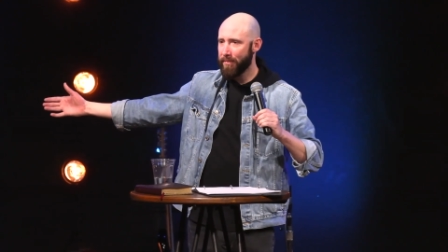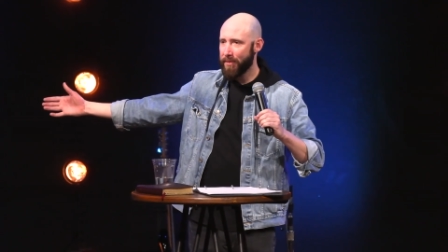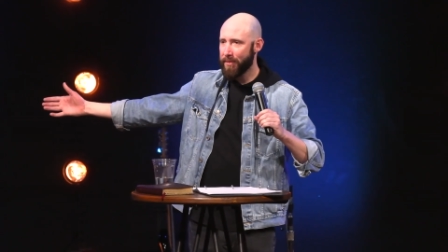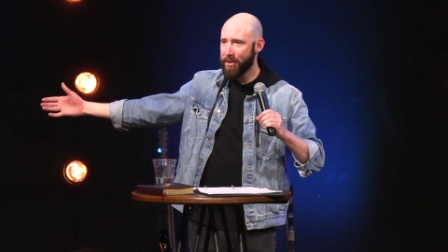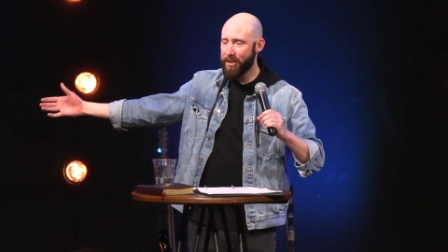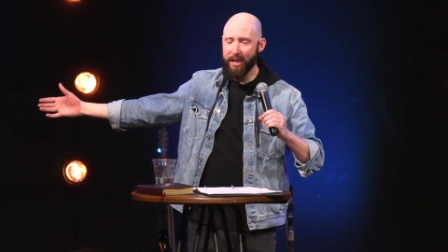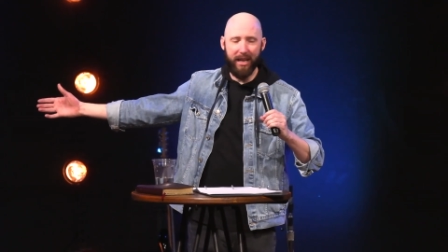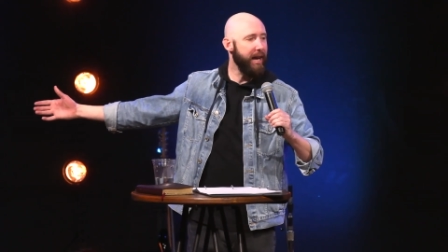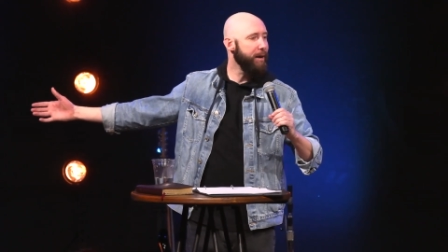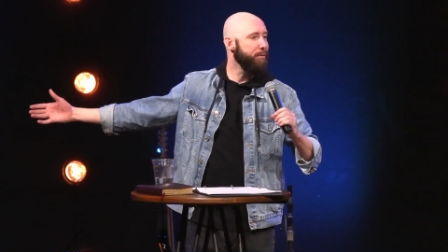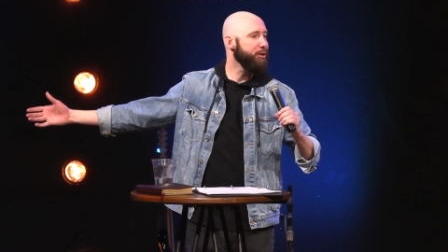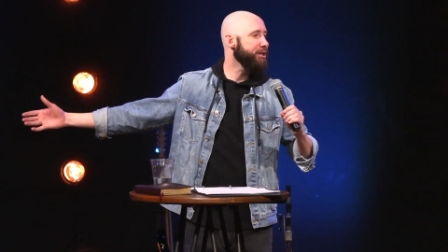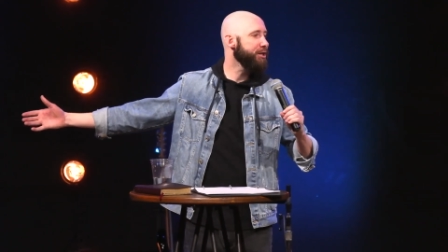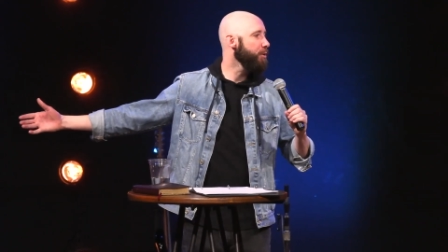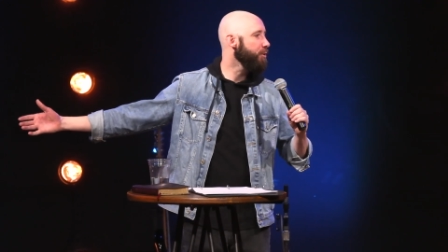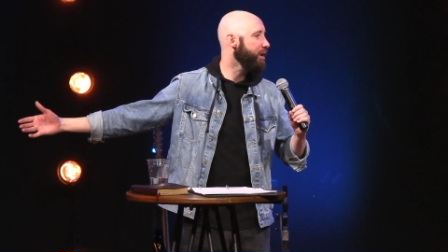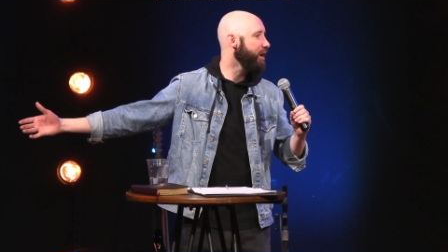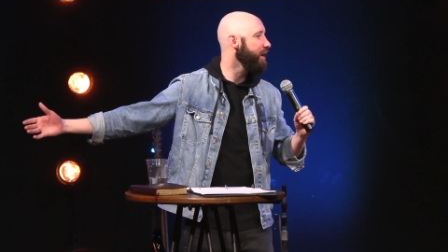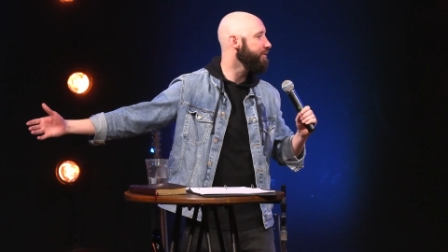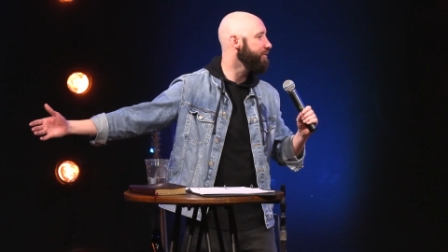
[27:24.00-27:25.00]
See, he was so
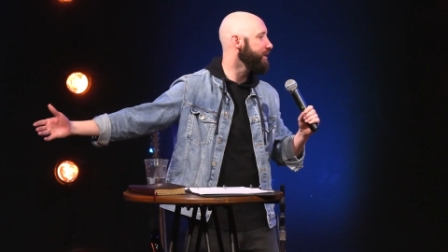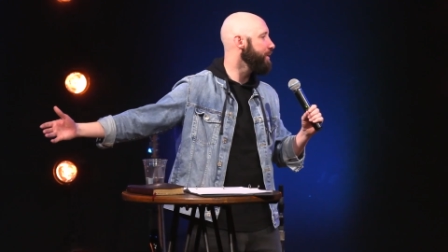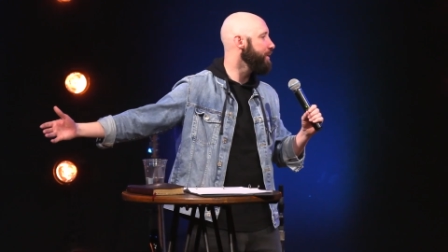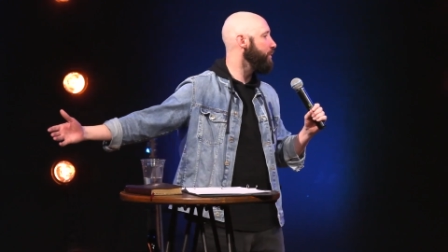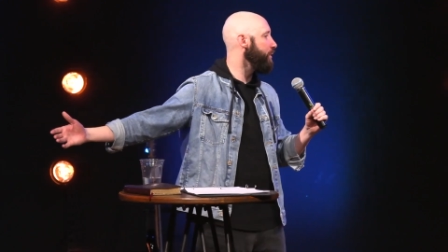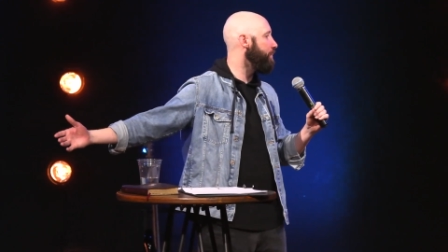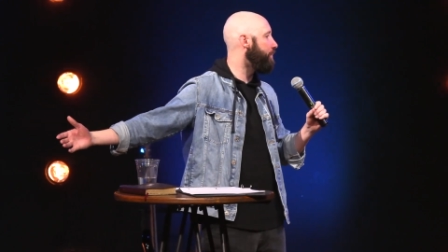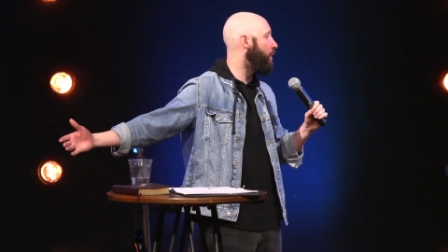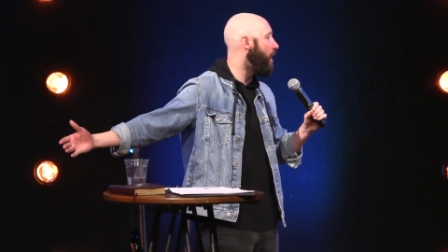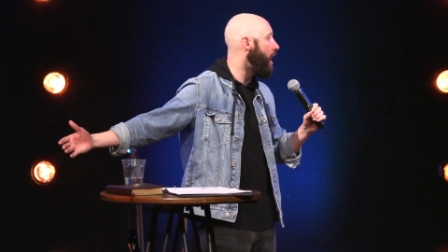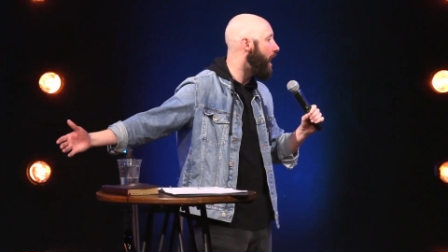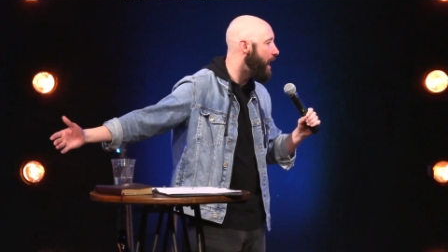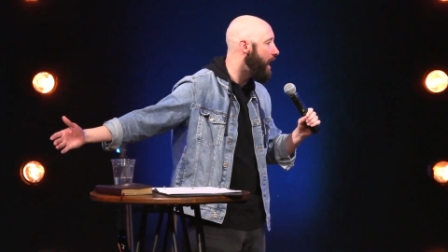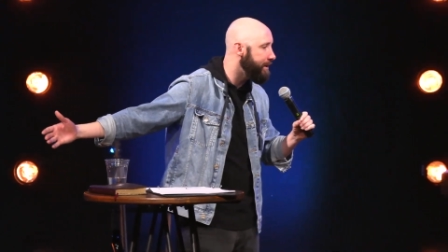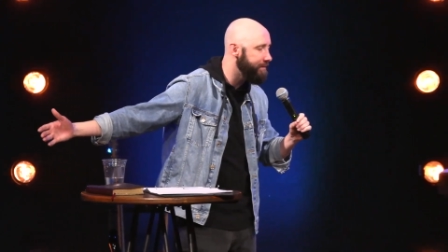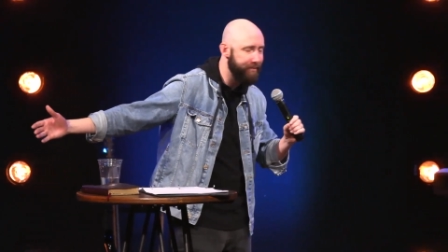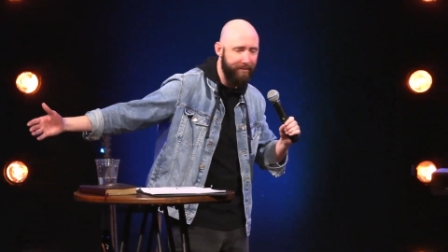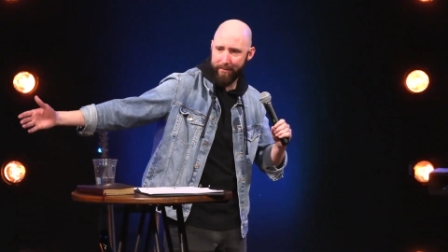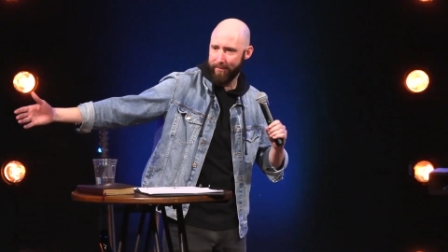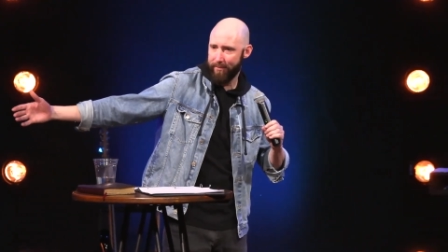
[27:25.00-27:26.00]
covered up with
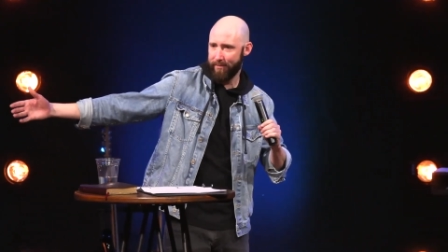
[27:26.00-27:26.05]
Brian,